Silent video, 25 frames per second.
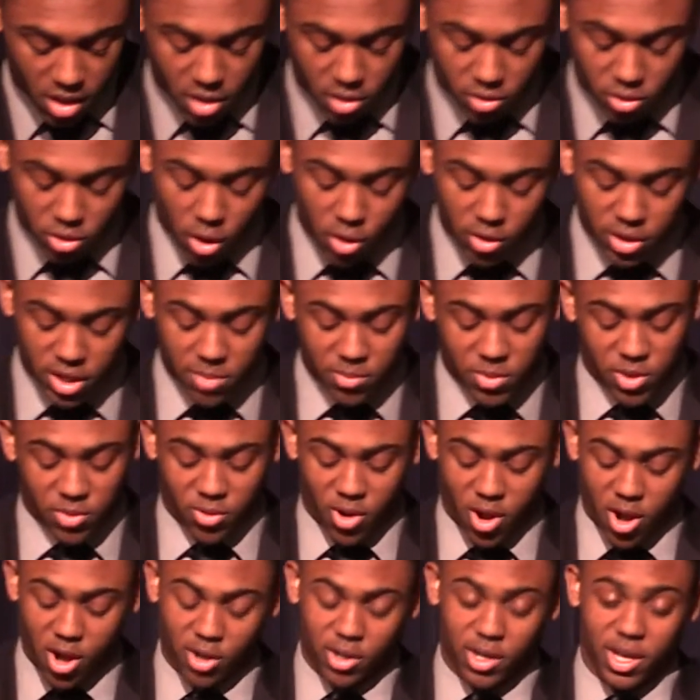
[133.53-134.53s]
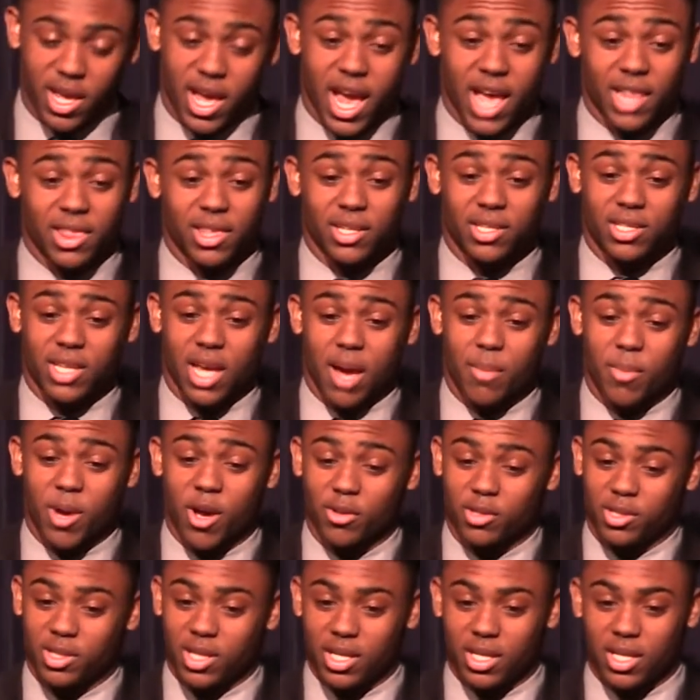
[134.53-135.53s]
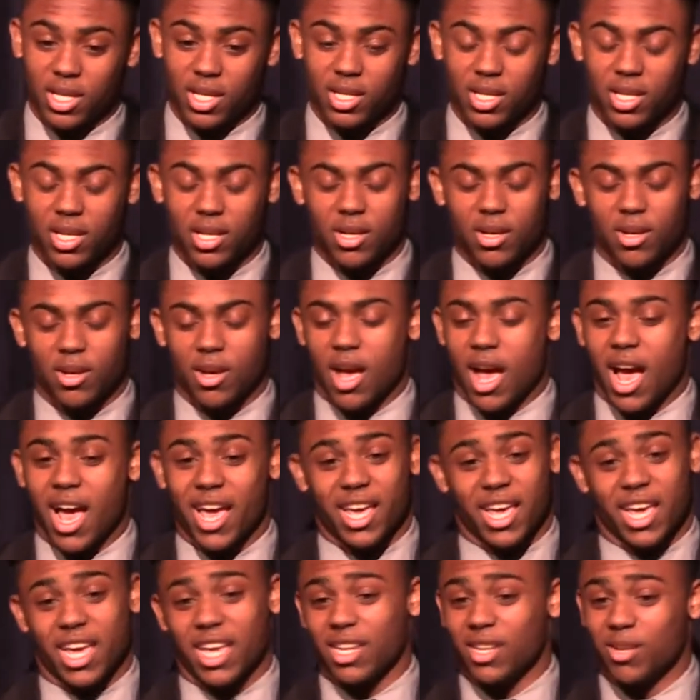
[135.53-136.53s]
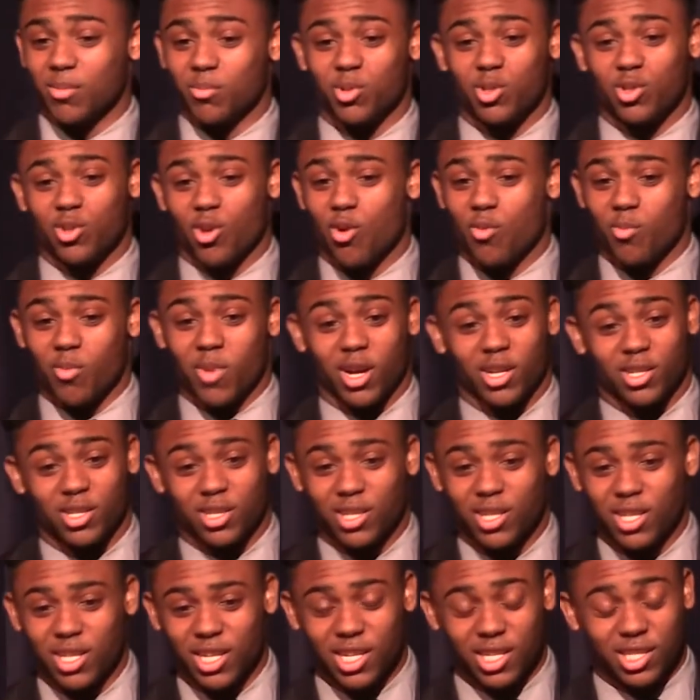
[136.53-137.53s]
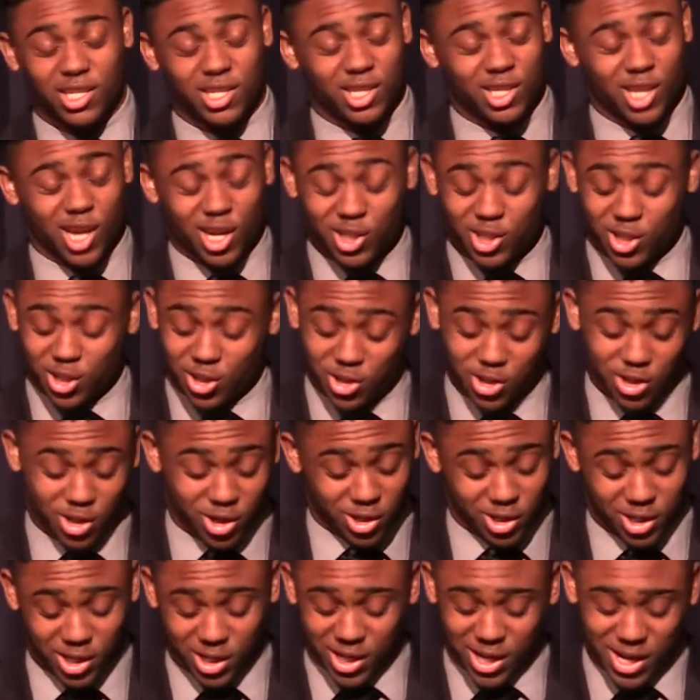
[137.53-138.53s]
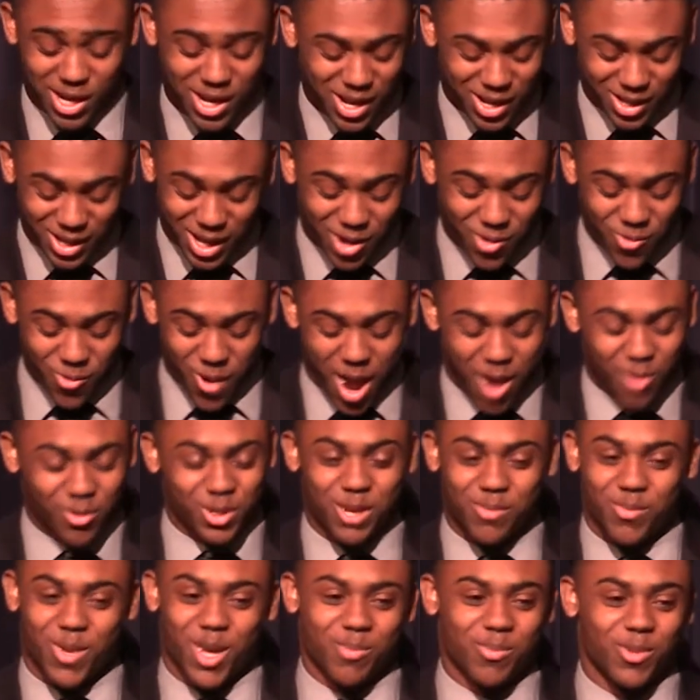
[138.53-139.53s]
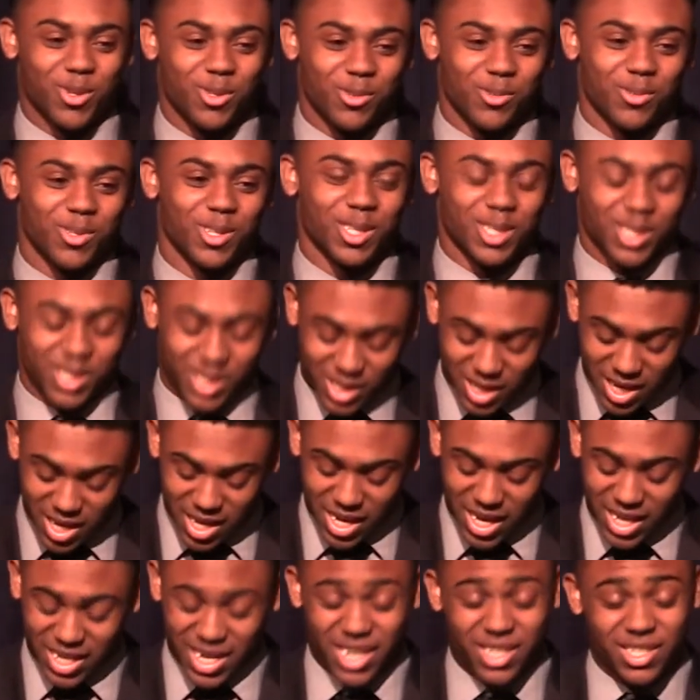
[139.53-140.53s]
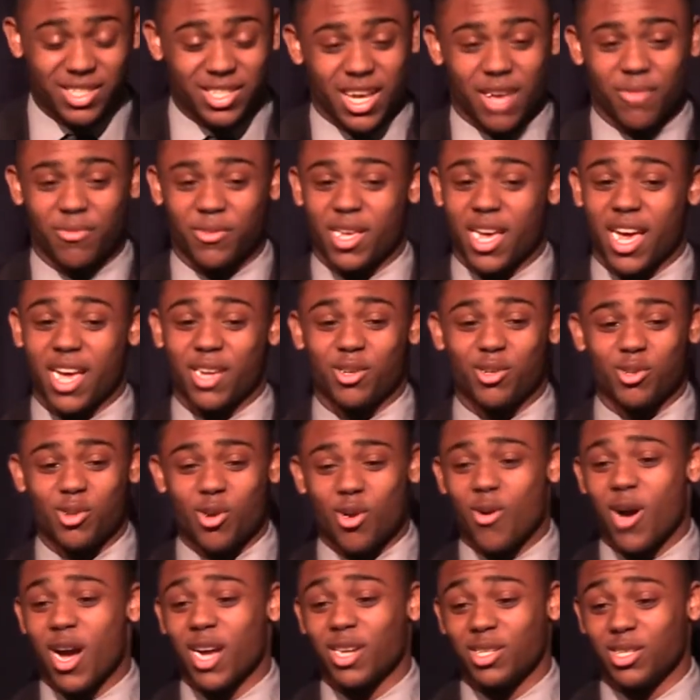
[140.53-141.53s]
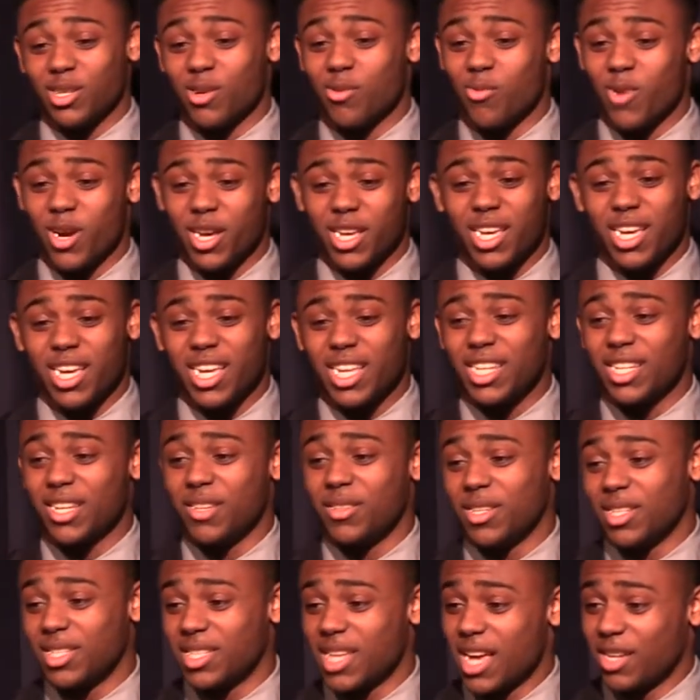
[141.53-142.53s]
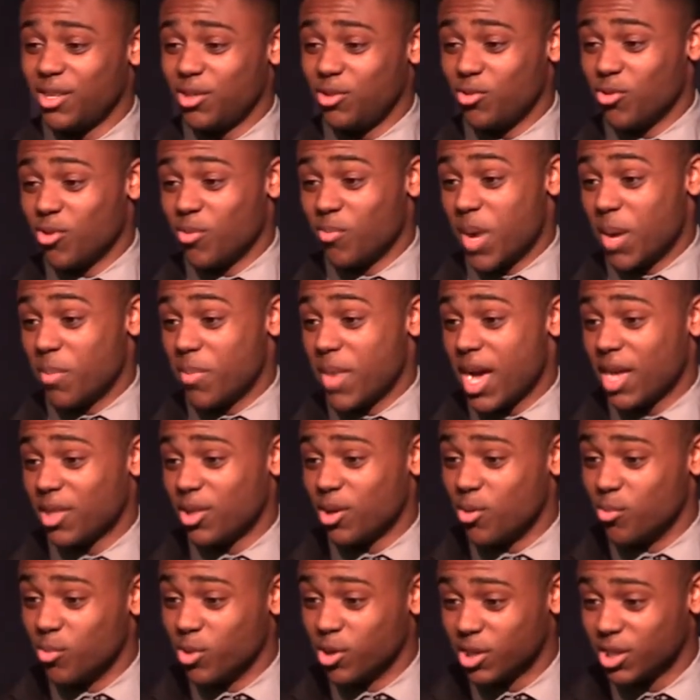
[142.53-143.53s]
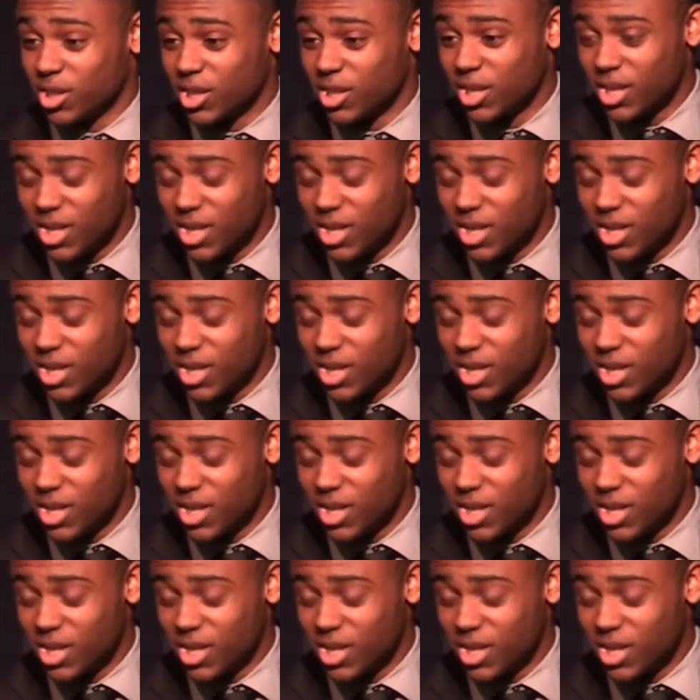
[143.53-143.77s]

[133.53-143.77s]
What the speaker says: Don't get me wrong, at the time I was thinking, I hate him so much. He's such a jerk. Like, why would he make me do this? And I definitely had no idea what any of this had to do with my math homework.